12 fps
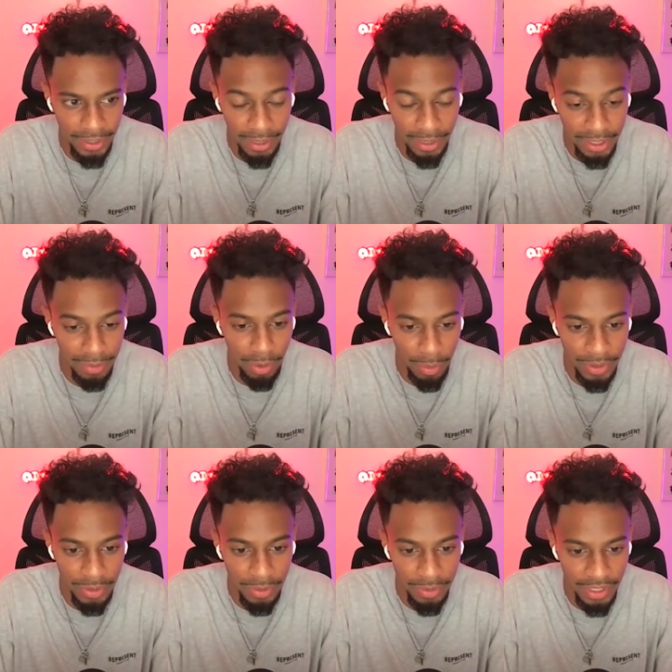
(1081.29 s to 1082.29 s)
I could actually
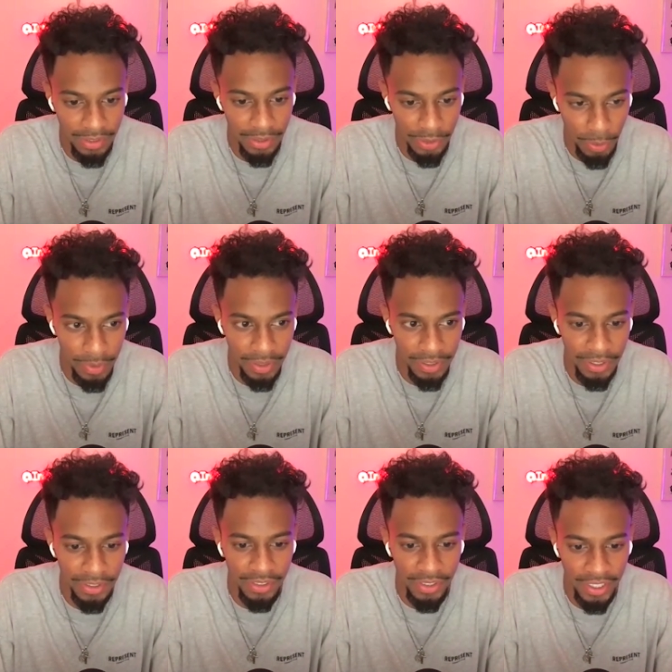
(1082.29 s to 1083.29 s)
probably do a decent job in this
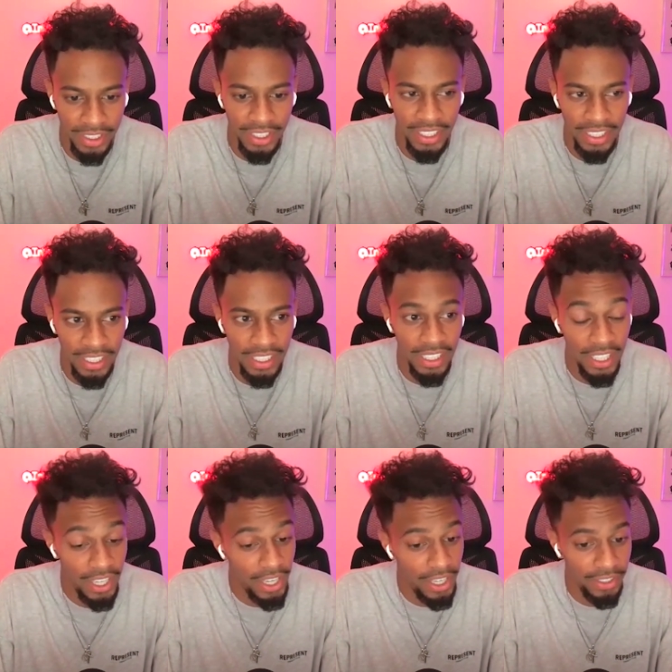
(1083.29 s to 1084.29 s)
industry.
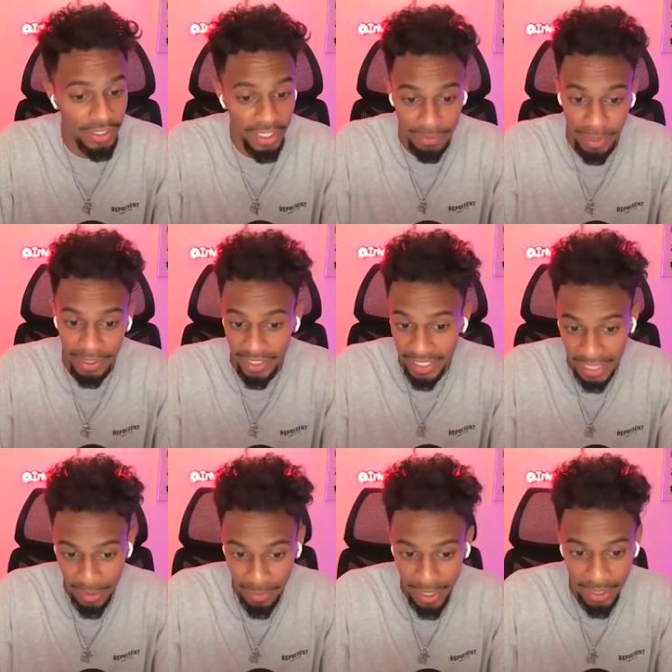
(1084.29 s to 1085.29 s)
So that's basically how that
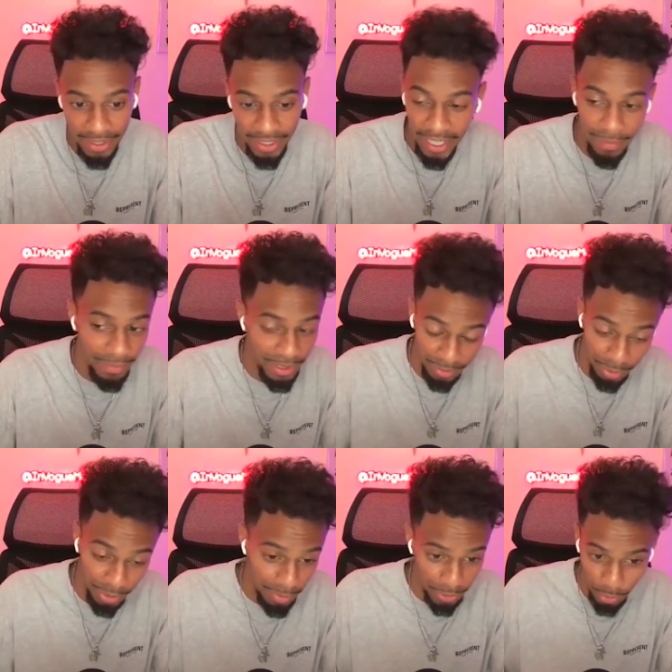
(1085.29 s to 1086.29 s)
came about. And it's
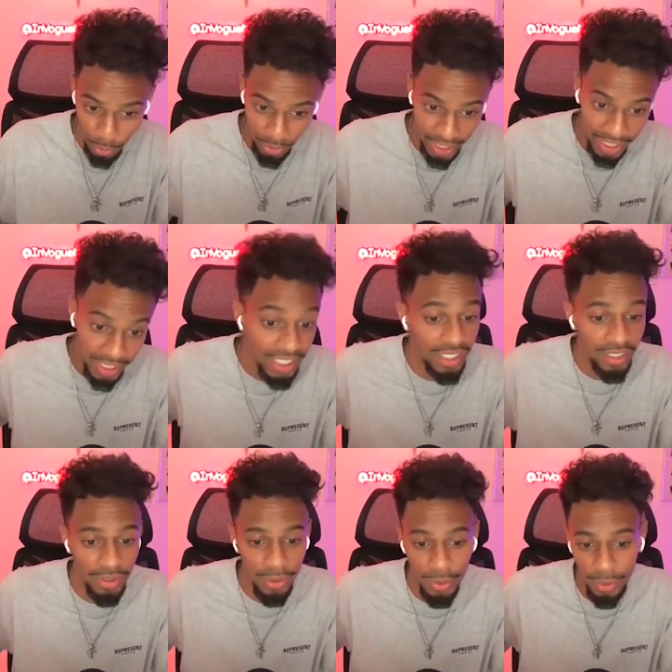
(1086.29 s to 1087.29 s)
pretty much all
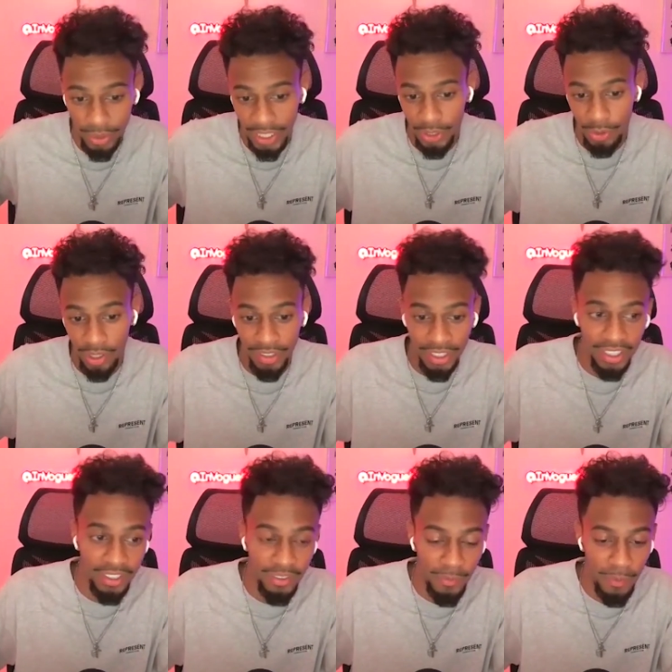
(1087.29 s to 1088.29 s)
organic traffic.